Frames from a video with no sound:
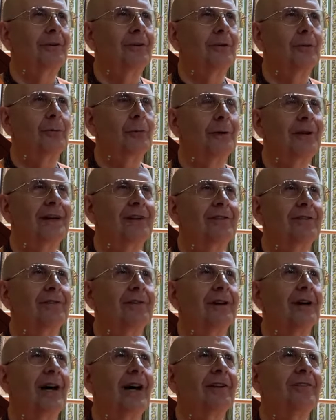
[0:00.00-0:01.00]
queens of
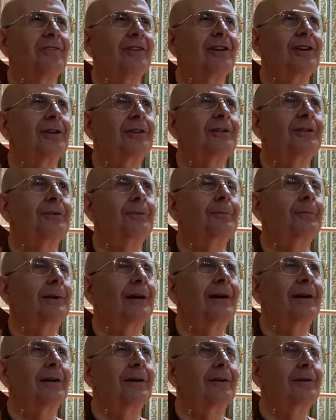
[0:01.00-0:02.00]
Kashi couldn't
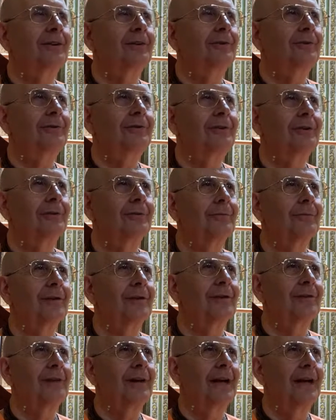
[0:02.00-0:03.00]
bear union
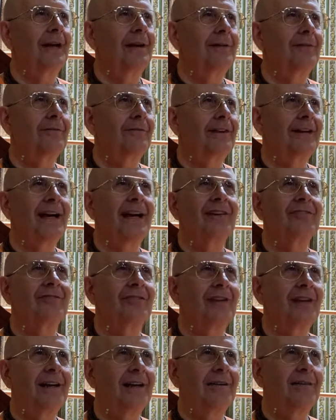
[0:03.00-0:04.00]
with
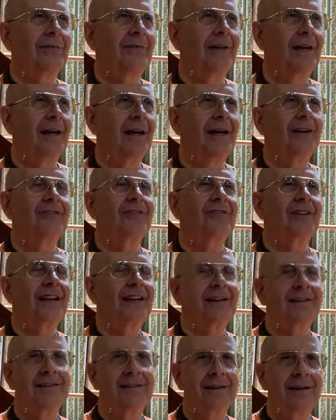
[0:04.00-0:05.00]
Vyasadeva a
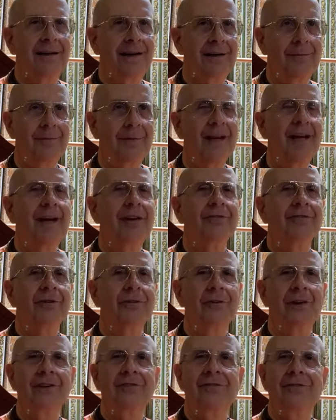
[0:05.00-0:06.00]
second time. So
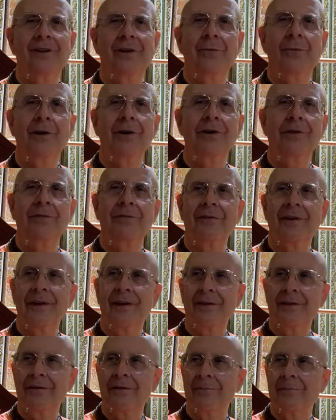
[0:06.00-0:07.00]
they sent one of
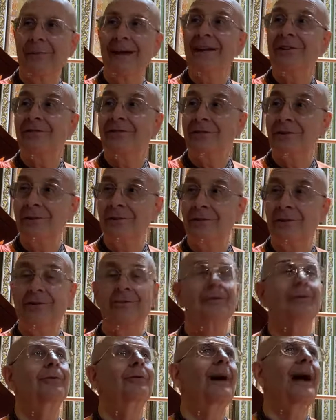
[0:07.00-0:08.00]
their maidservants,
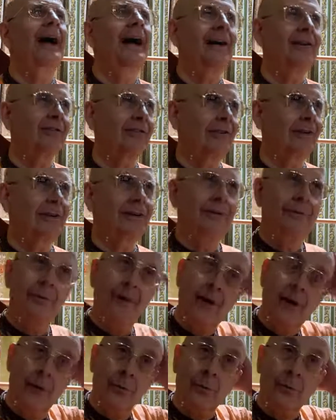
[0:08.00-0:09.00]
who actually
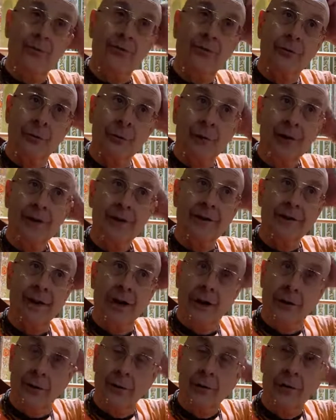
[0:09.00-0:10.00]
was the one
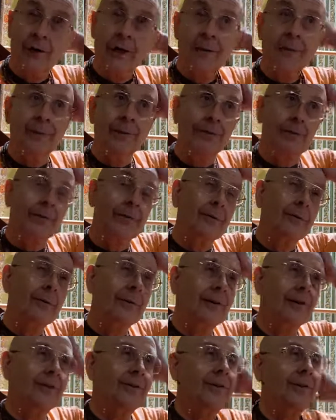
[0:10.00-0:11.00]
who coupled
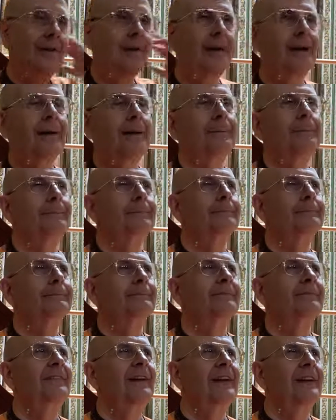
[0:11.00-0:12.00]
with
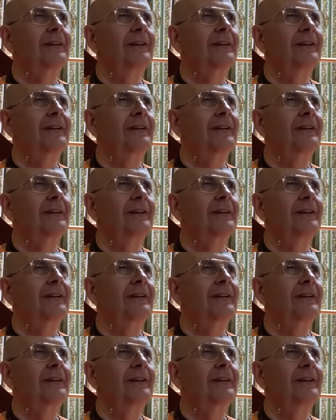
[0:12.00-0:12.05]
Veda